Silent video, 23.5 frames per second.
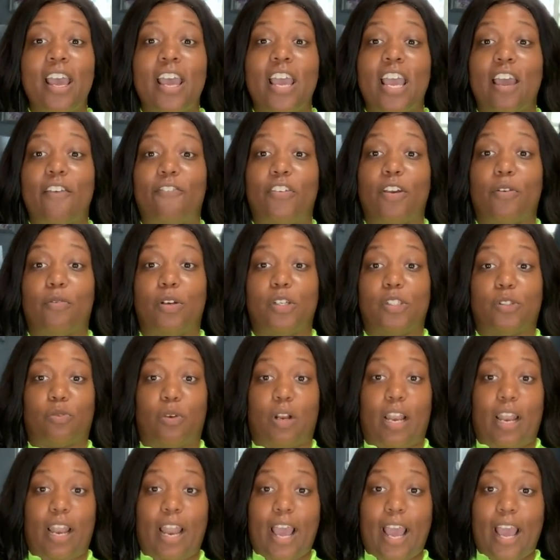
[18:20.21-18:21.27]
If it was
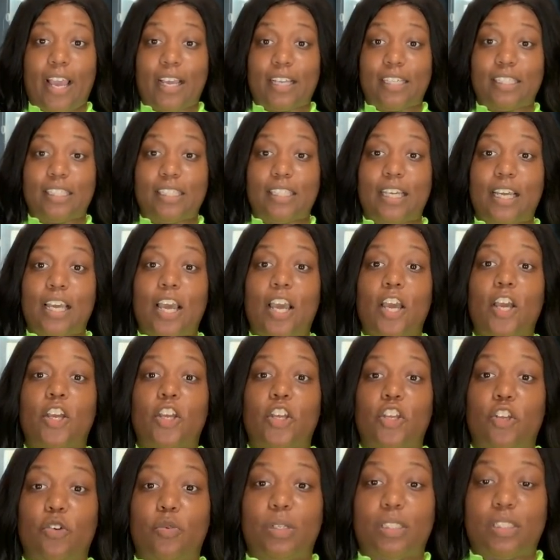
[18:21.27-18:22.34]
relaxed,
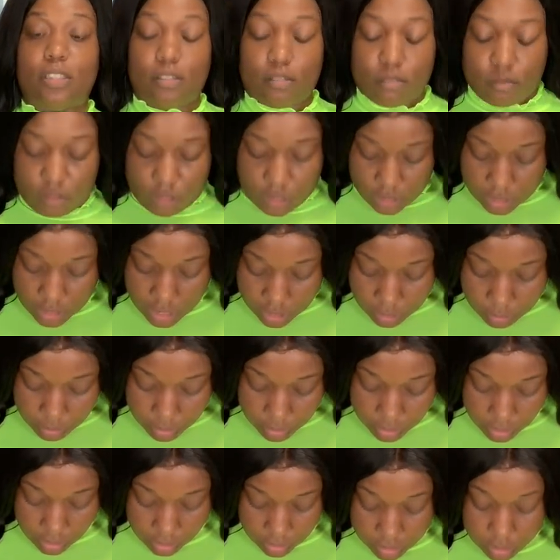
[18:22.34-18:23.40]
you would, does that,
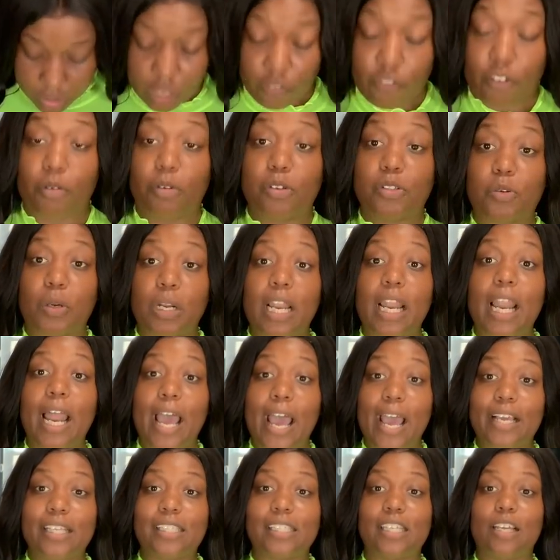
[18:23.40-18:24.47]
yes. If it was
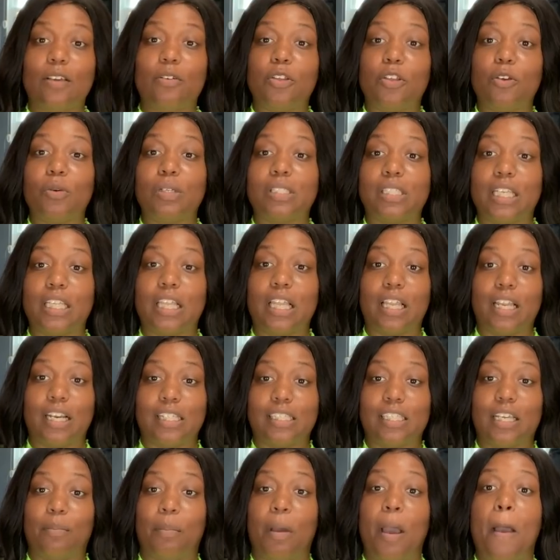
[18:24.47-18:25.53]
relaxed, you would see the lettuce
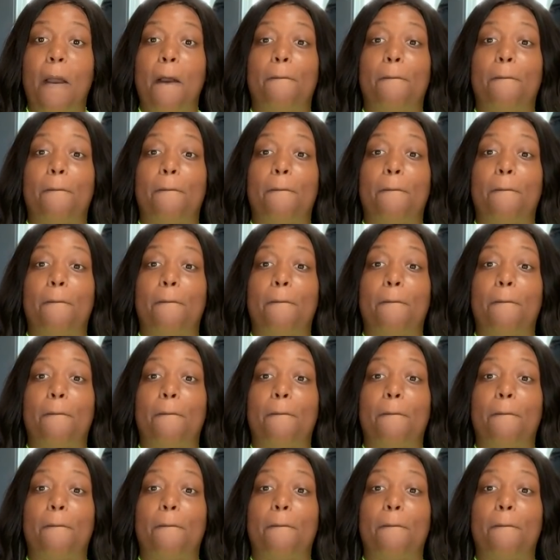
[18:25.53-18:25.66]
hem.